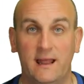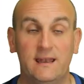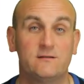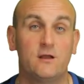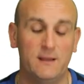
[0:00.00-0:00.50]

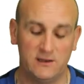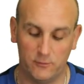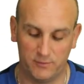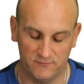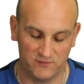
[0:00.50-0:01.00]
And to go back
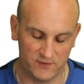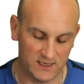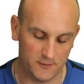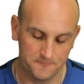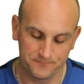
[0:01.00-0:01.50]
to a previous
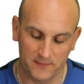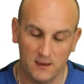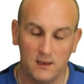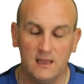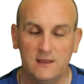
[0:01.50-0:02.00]
video,
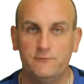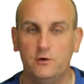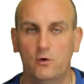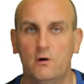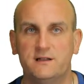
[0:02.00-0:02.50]
if
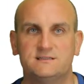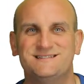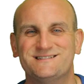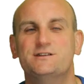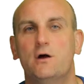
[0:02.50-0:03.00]
your answer
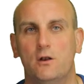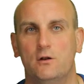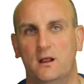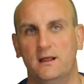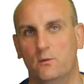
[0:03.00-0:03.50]
does not
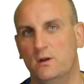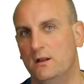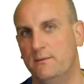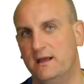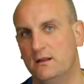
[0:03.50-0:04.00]
look like the one
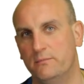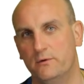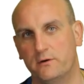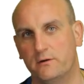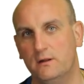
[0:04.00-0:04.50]
in the back of the
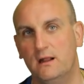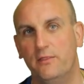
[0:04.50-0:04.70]
book,